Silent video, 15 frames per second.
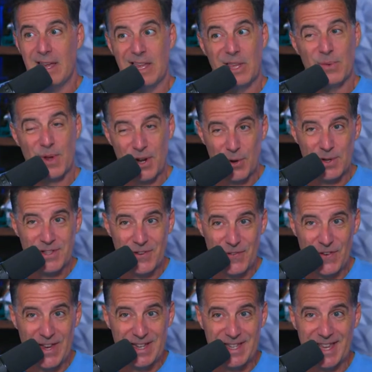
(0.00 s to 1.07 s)
You want to know what the
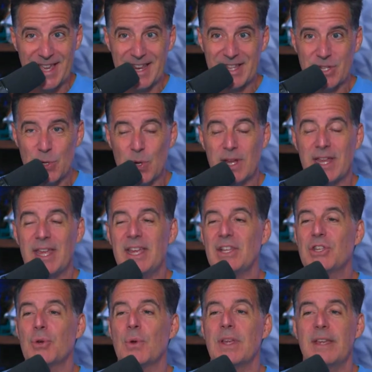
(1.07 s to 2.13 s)
fee is to get into it?
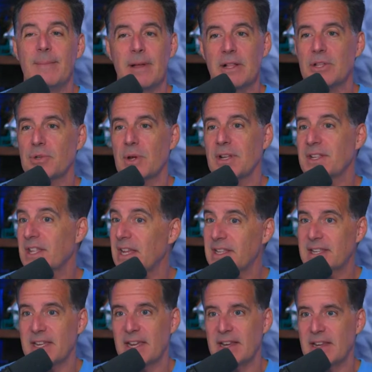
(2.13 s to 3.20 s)
It's your email address.
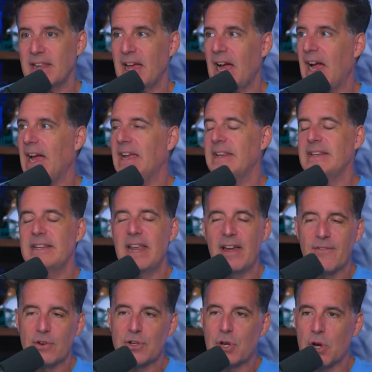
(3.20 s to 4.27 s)
That's it. I
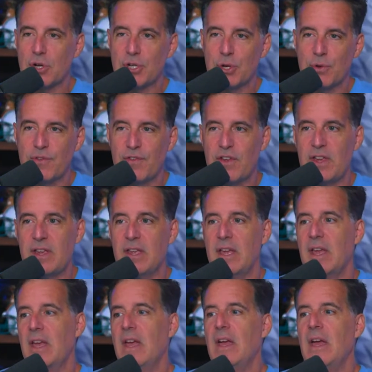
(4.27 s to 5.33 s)
never charge you a fee.
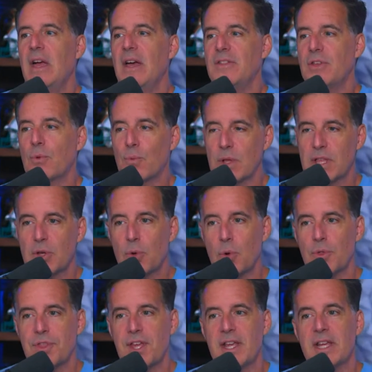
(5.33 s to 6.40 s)
The really
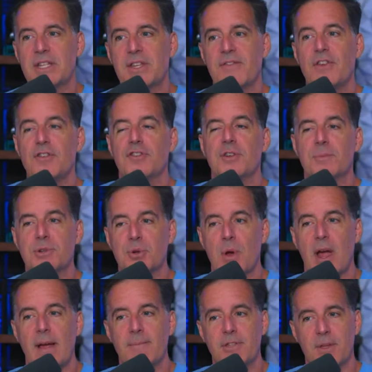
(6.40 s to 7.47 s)
cool thing is, if you
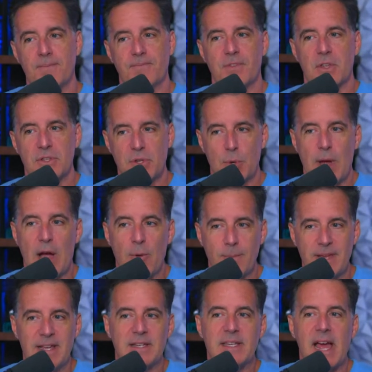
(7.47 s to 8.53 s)
subscribe to how
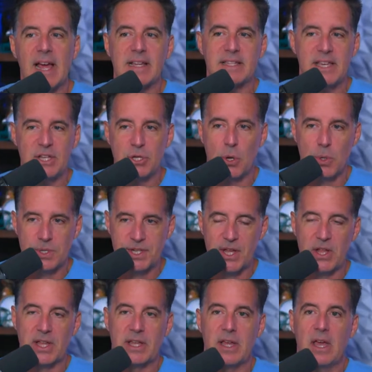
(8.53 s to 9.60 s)
me and Zach teach
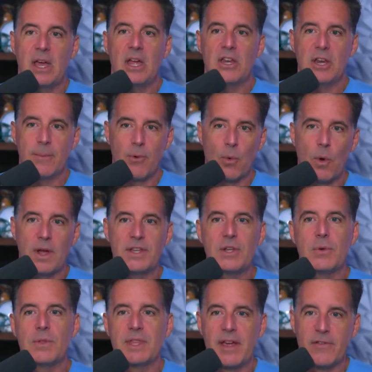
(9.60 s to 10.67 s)
wholesaling, number one,
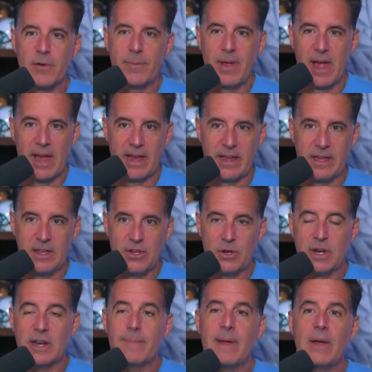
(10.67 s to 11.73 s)
you'll never pay. You're
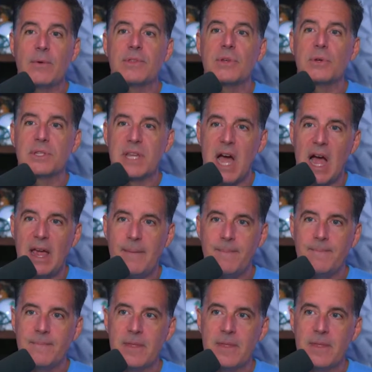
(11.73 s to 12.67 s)
going to pay with your time,